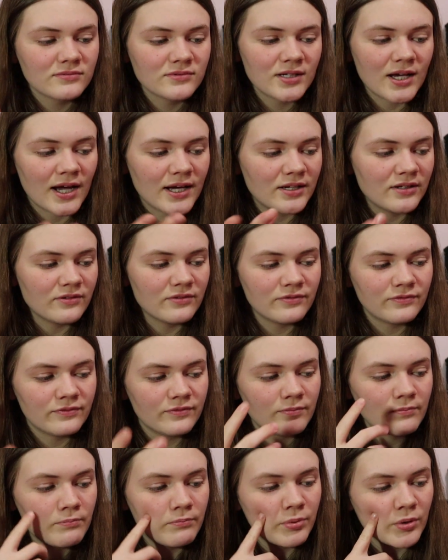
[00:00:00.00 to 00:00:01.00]
kind of
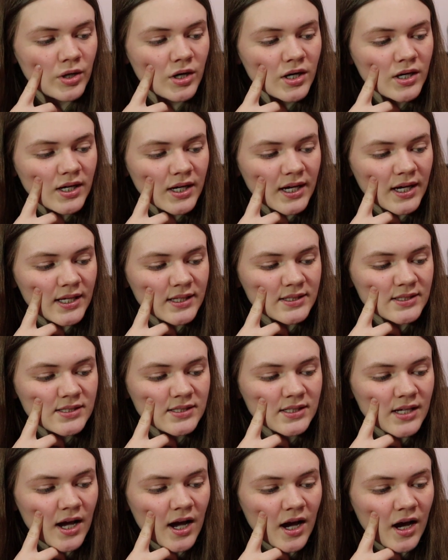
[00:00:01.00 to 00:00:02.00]
book.
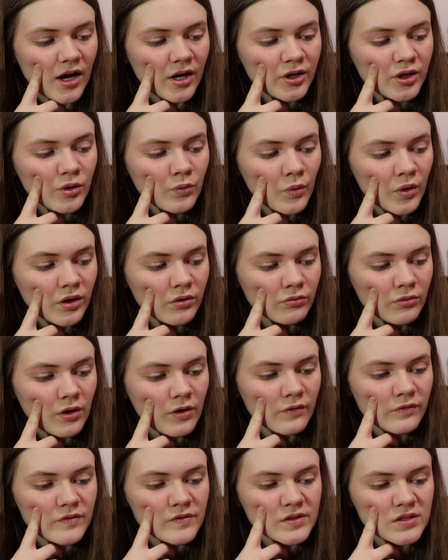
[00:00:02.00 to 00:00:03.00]
It's Under One
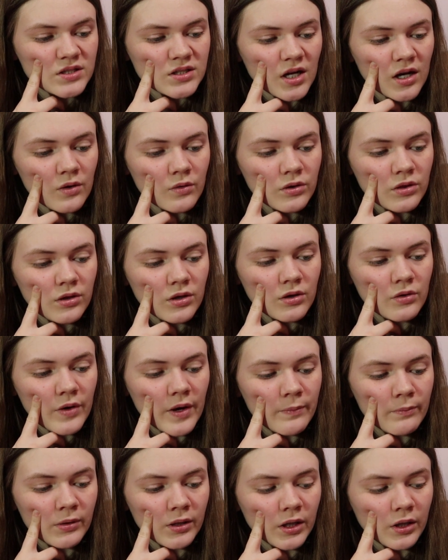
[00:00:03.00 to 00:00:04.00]
Roof, Stuck With You,
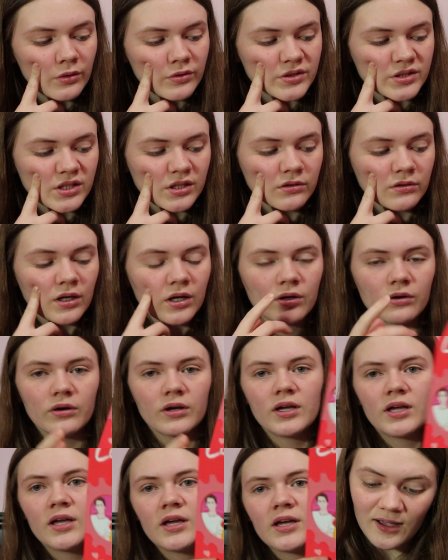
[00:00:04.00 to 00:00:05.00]
and Below Zero.
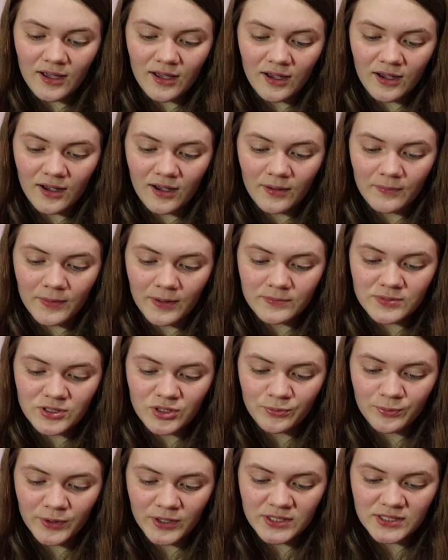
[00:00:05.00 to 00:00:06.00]
I'm
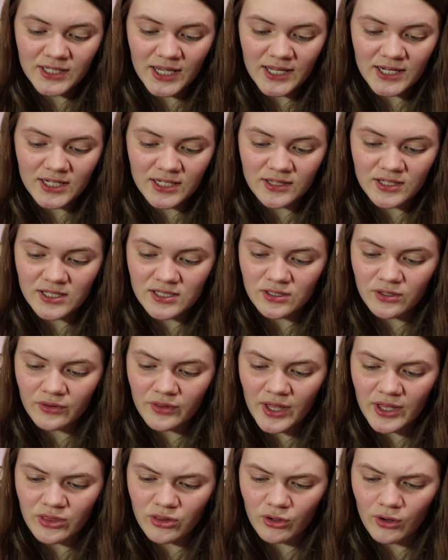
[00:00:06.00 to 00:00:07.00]
super excited. These look
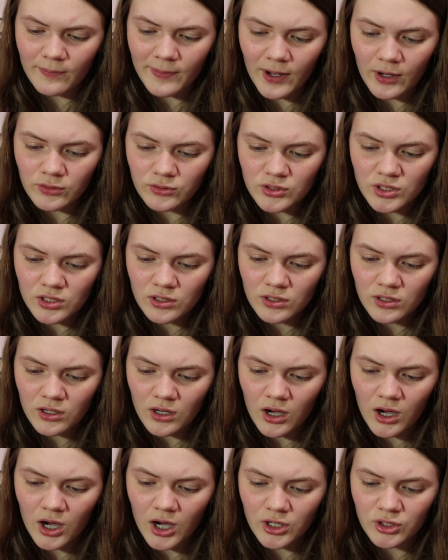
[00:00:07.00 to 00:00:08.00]
like they're about
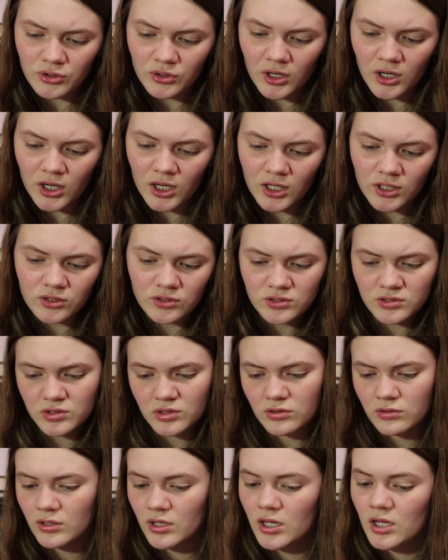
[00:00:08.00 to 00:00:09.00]

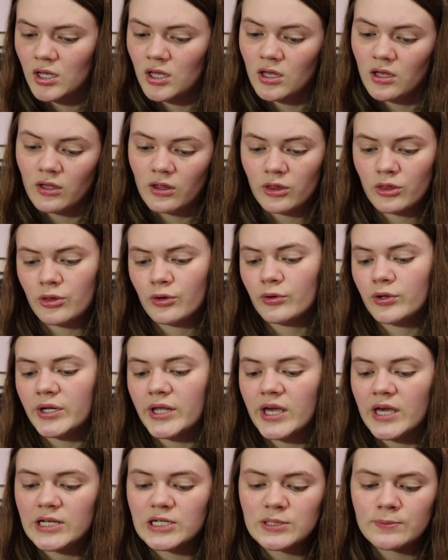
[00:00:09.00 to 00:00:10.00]

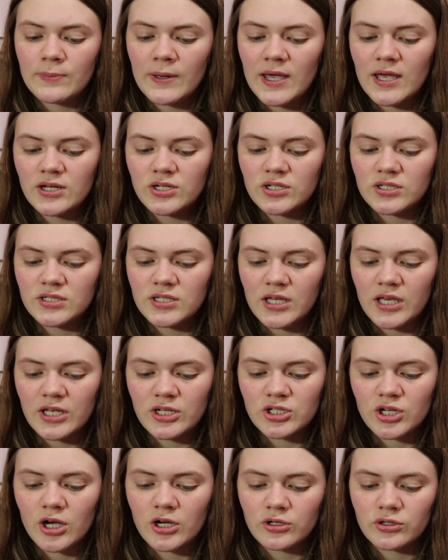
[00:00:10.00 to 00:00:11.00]
130-ish pages
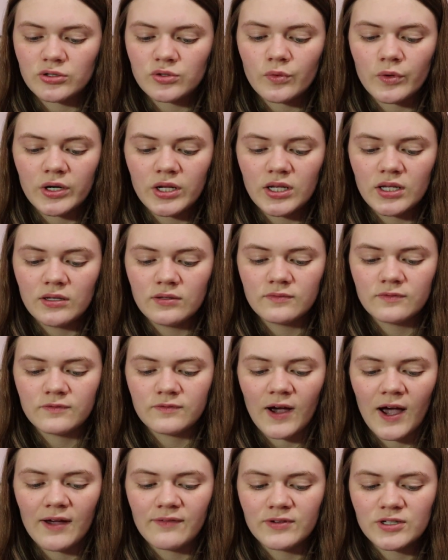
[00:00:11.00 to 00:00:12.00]
each,
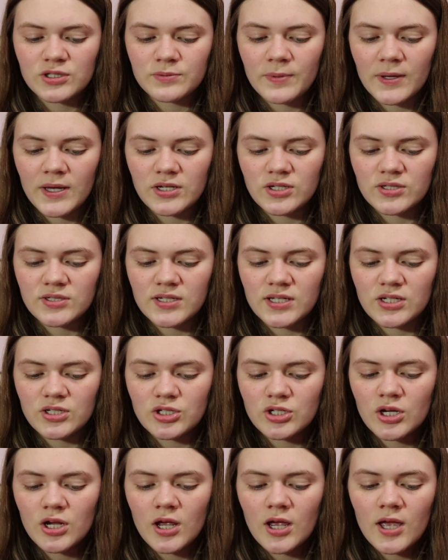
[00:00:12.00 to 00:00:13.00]
125-ish pages
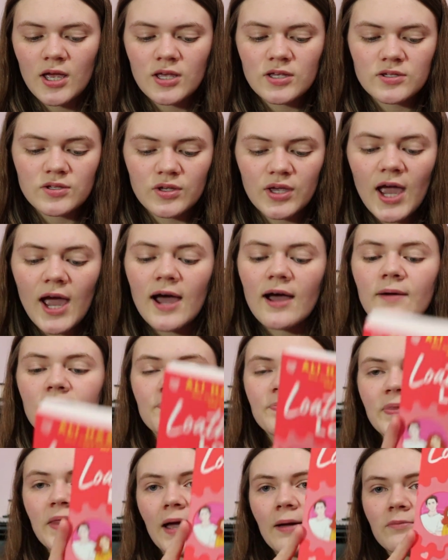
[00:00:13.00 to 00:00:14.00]
each. So yeah,
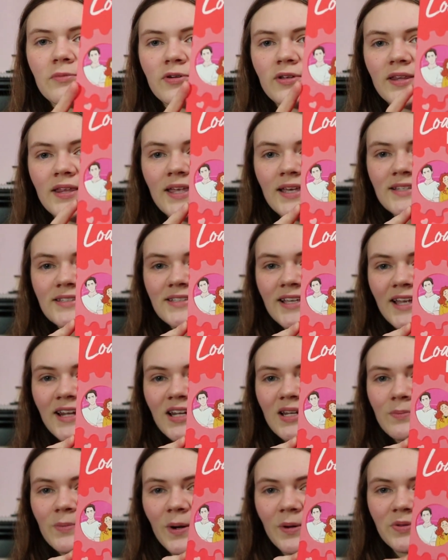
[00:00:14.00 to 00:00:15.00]
I'm really
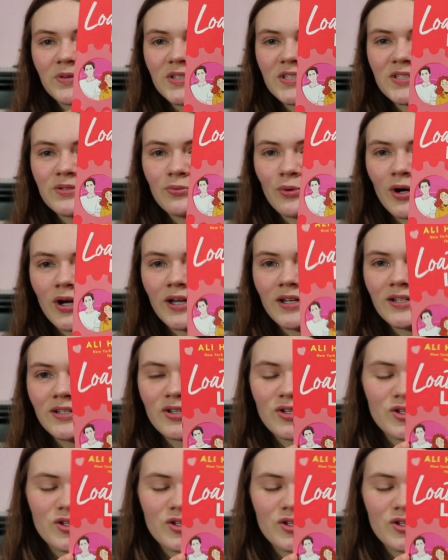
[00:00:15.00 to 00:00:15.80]
excited about this one.